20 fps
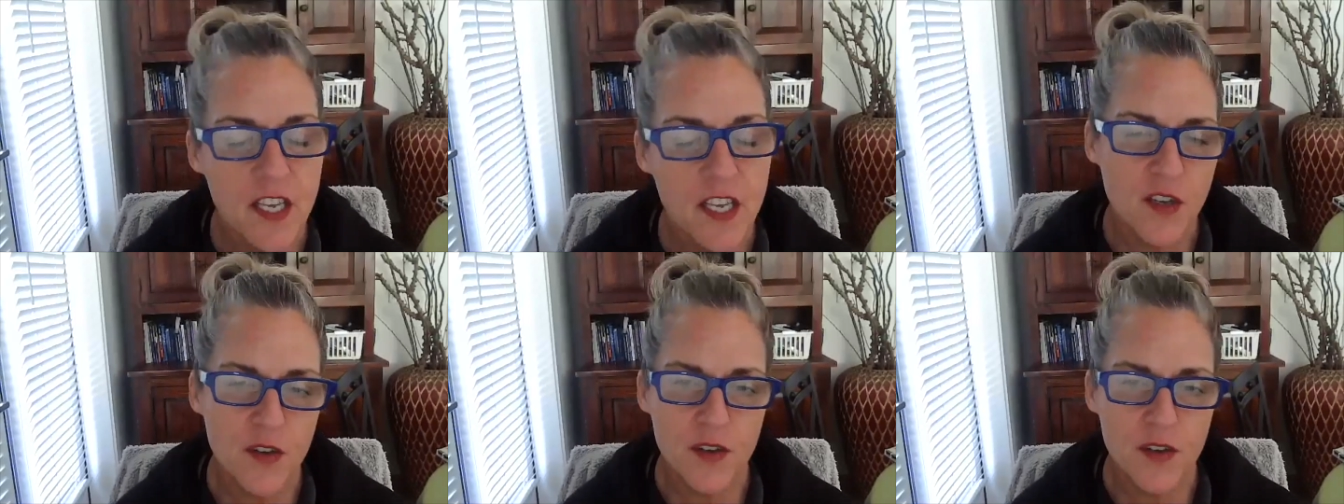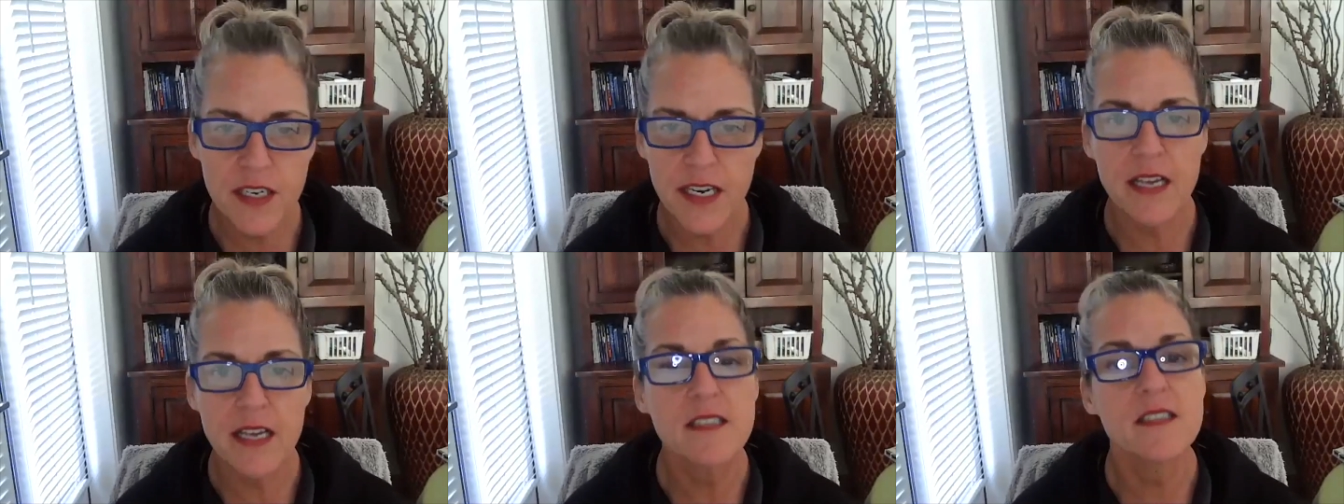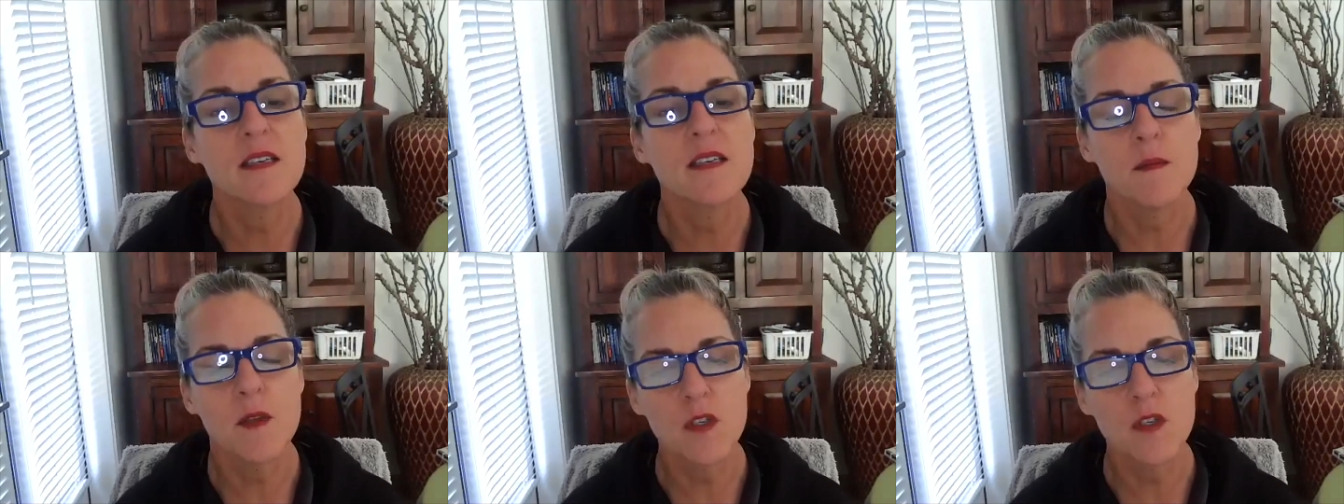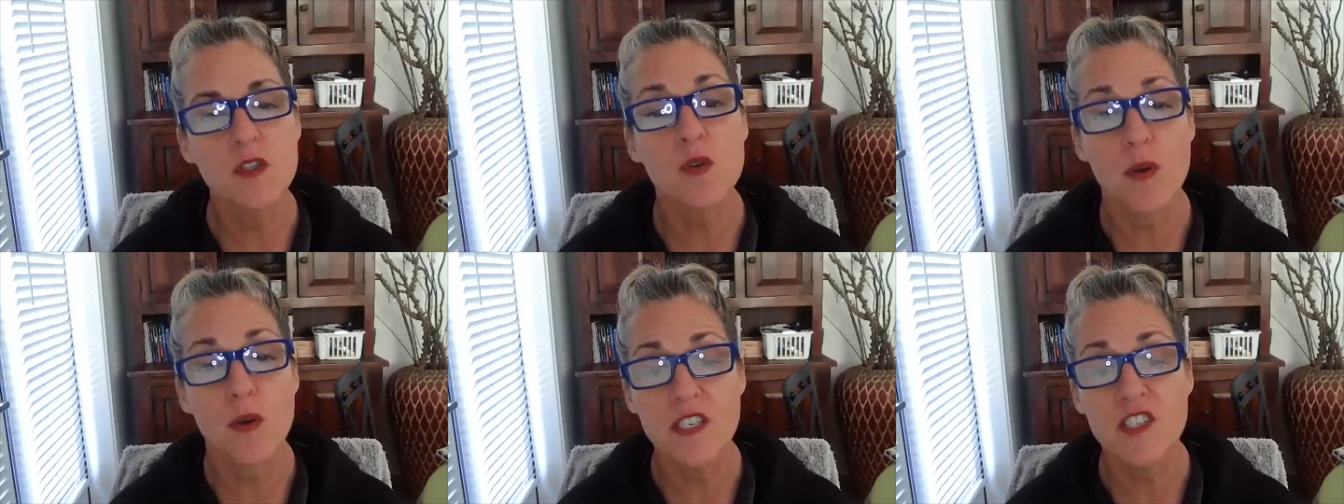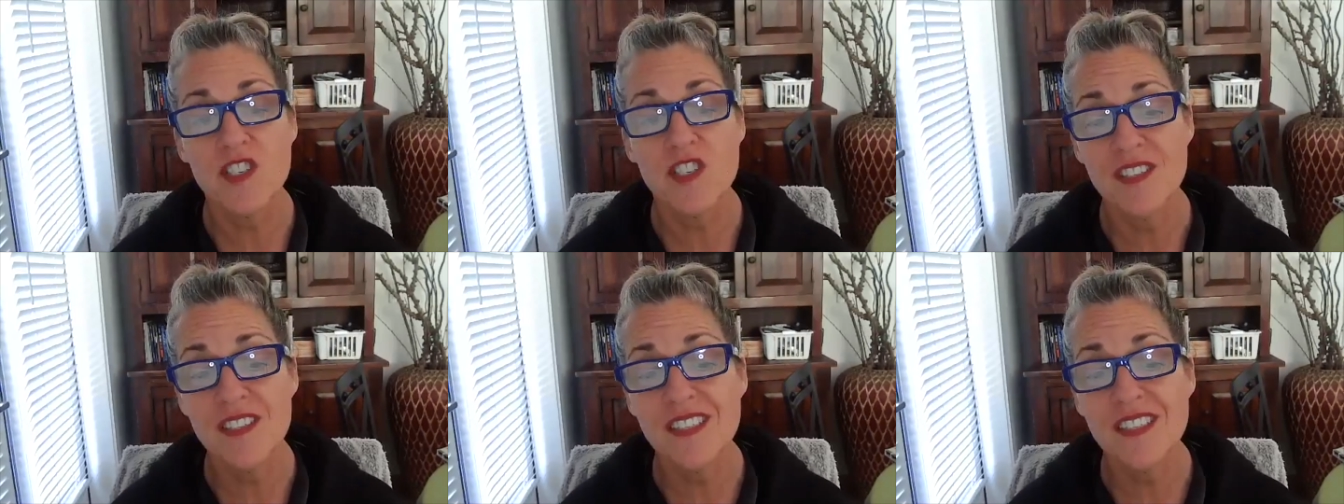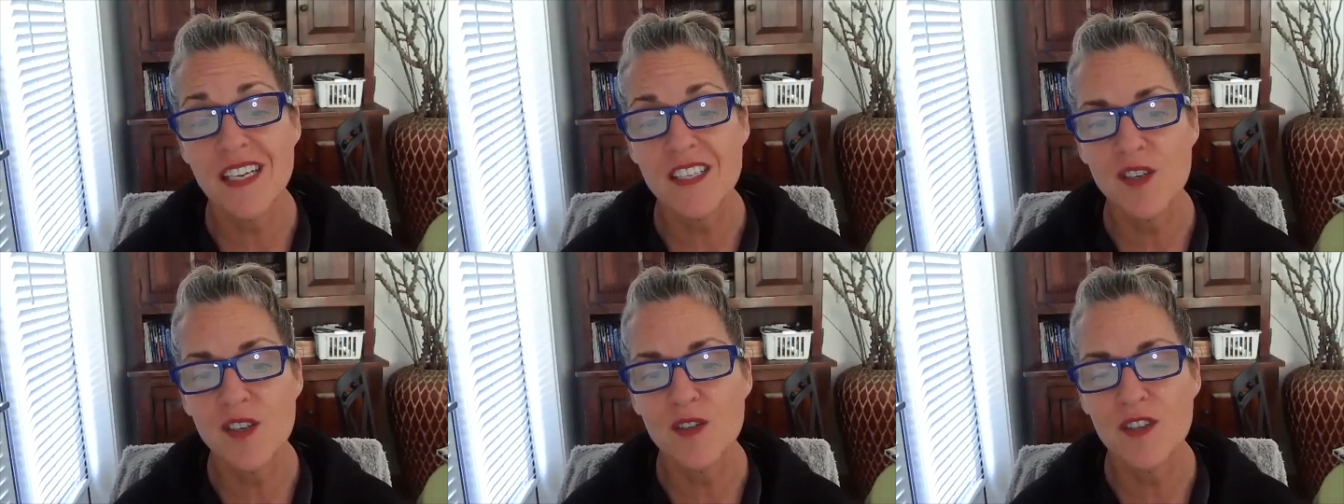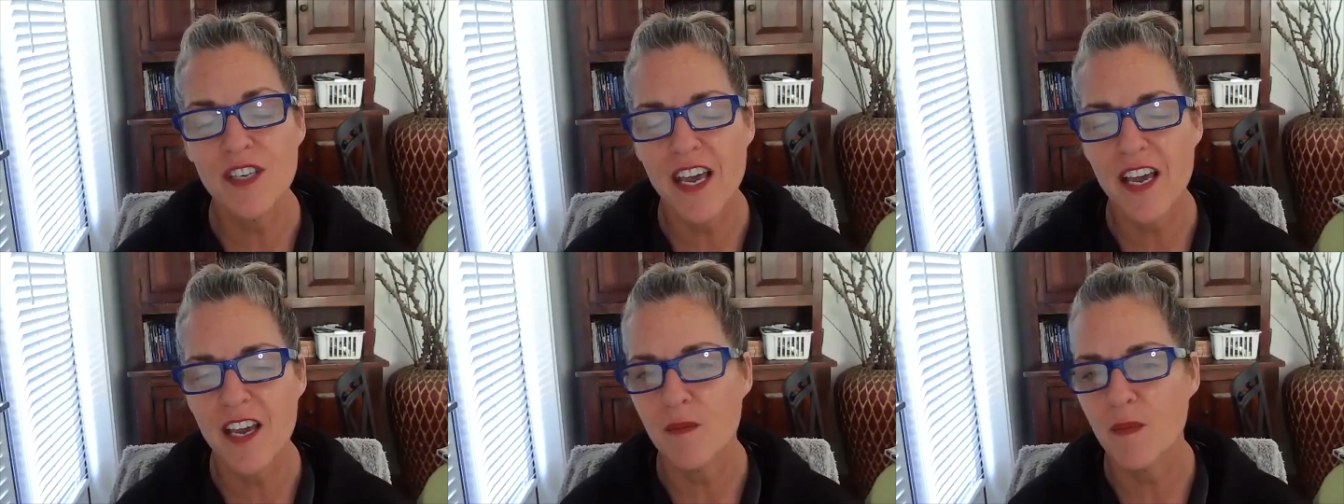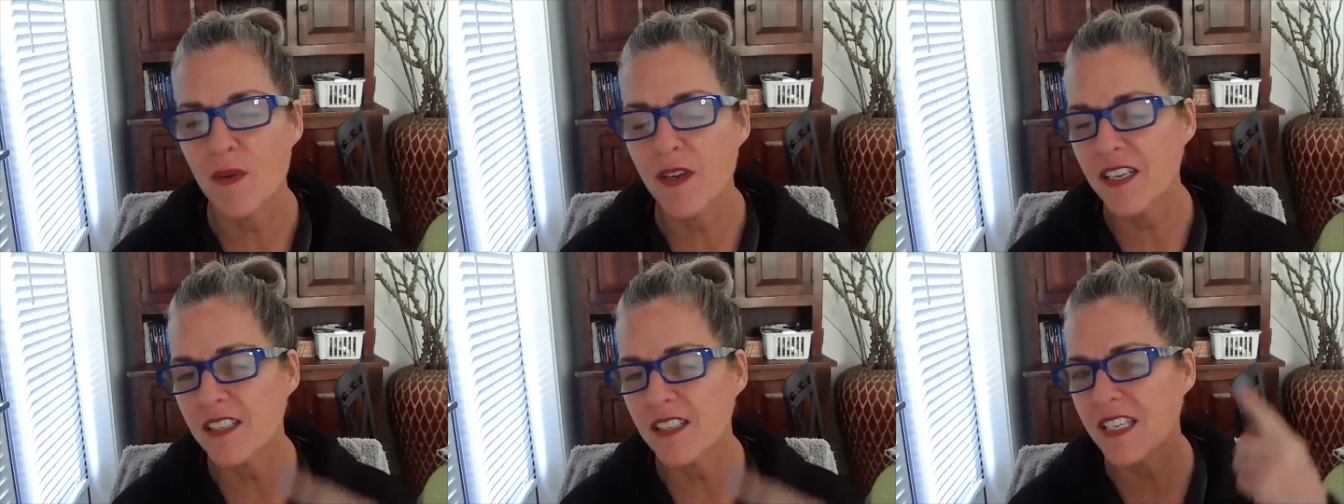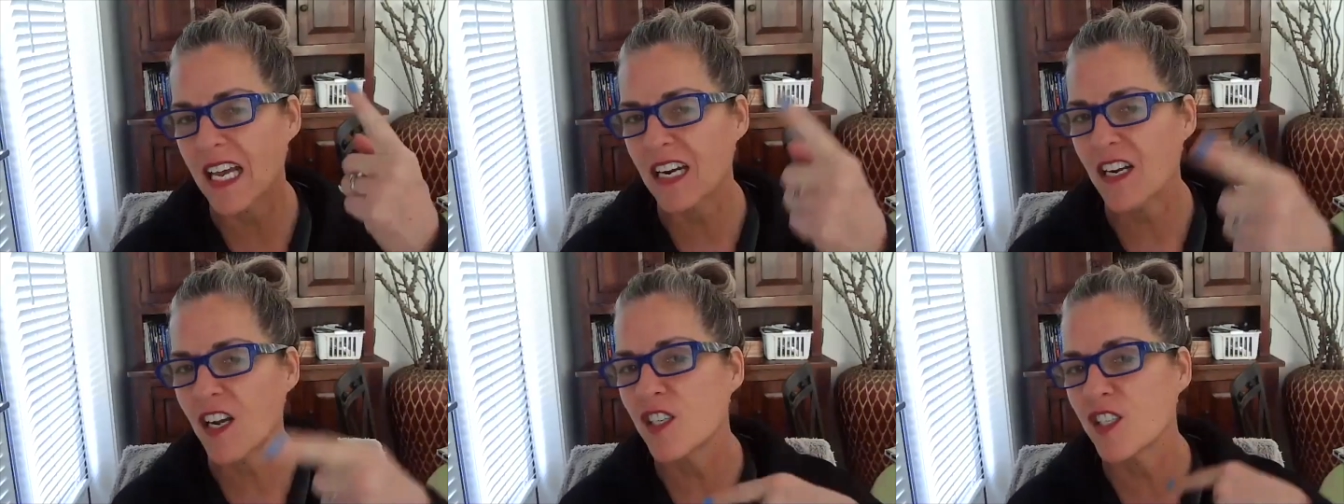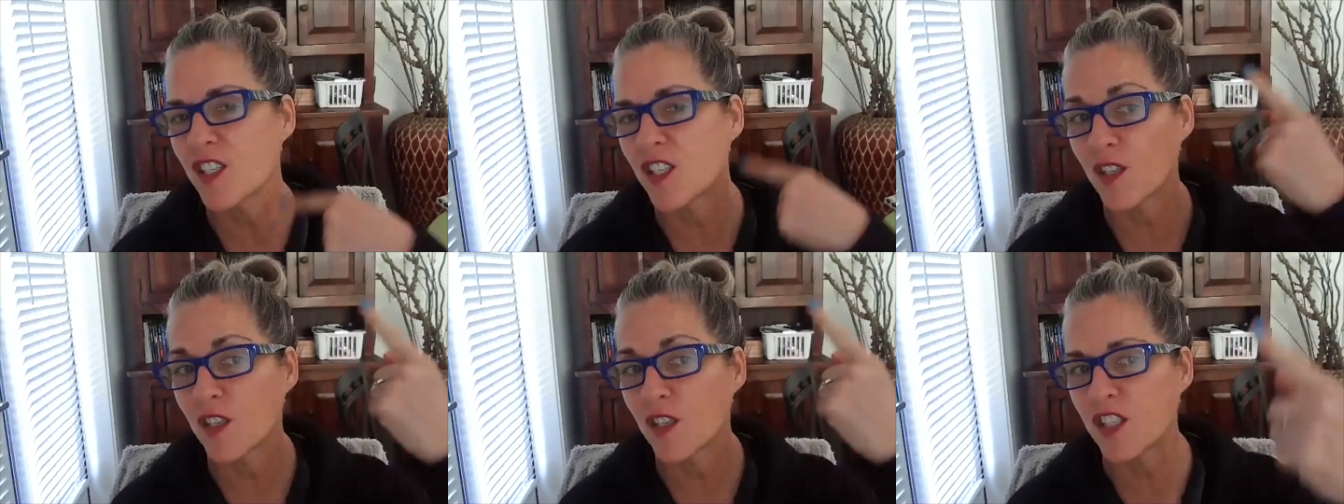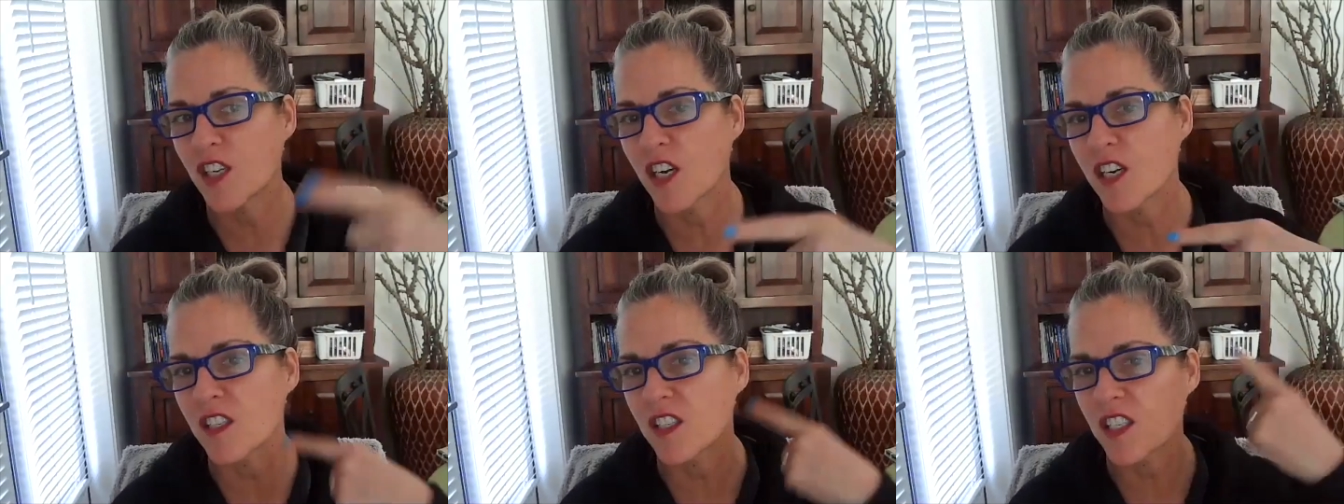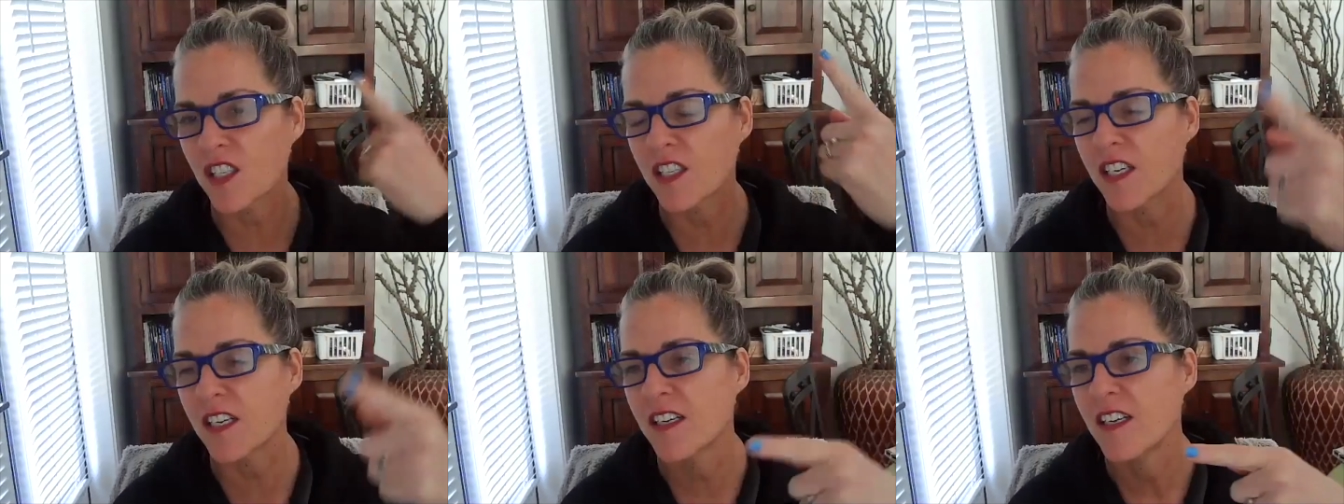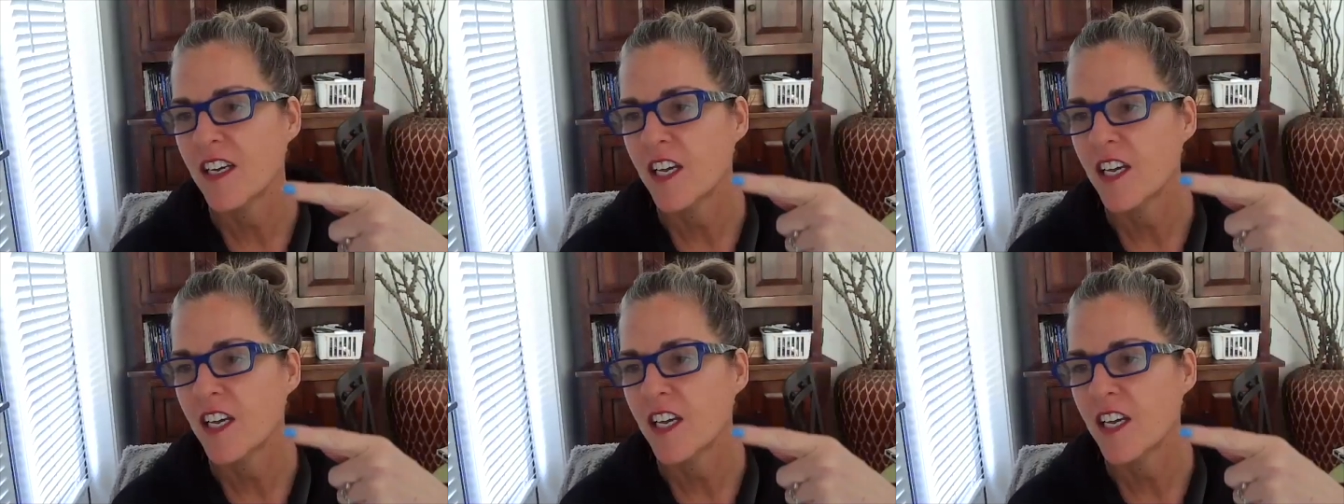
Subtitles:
You can ask them those questions. That's okay, because that also starts the,